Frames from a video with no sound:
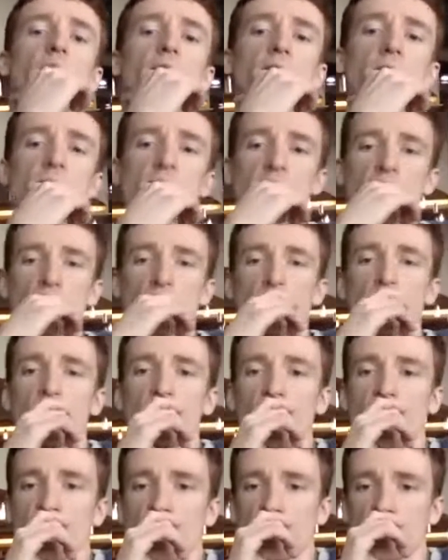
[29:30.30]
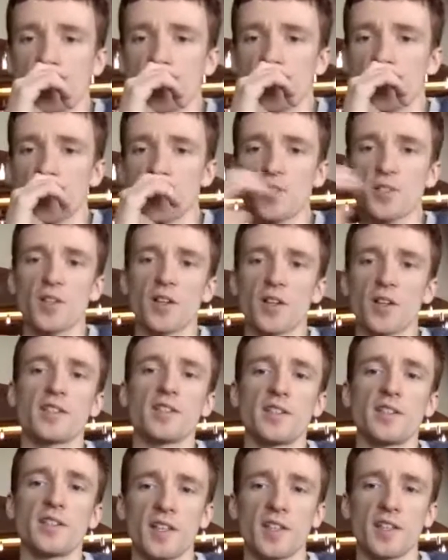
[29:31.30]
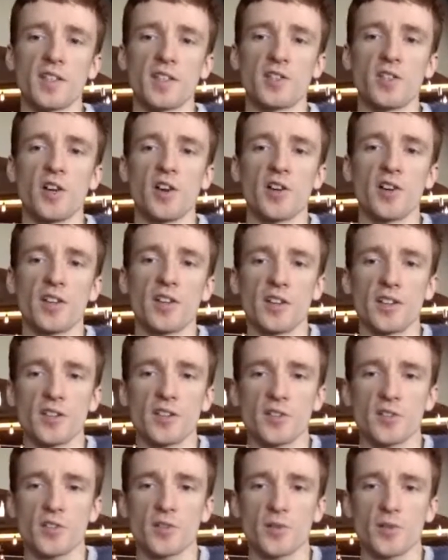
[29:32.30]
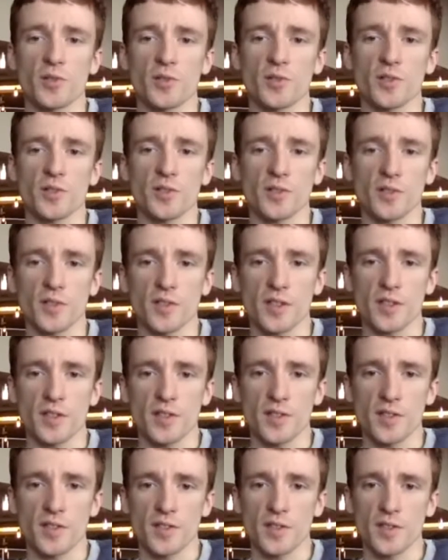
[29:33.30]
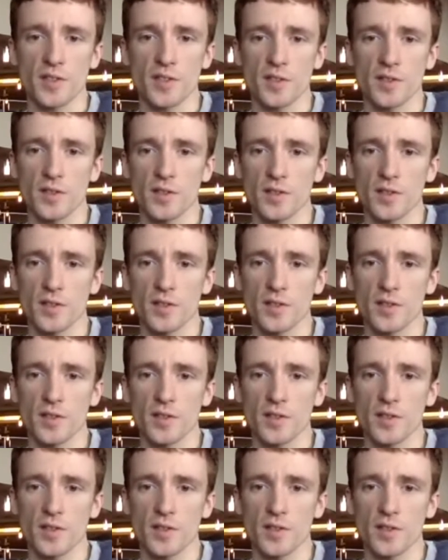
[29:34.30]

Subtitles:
A random sample of 5 students was selected to take the GRE. Their scores are this.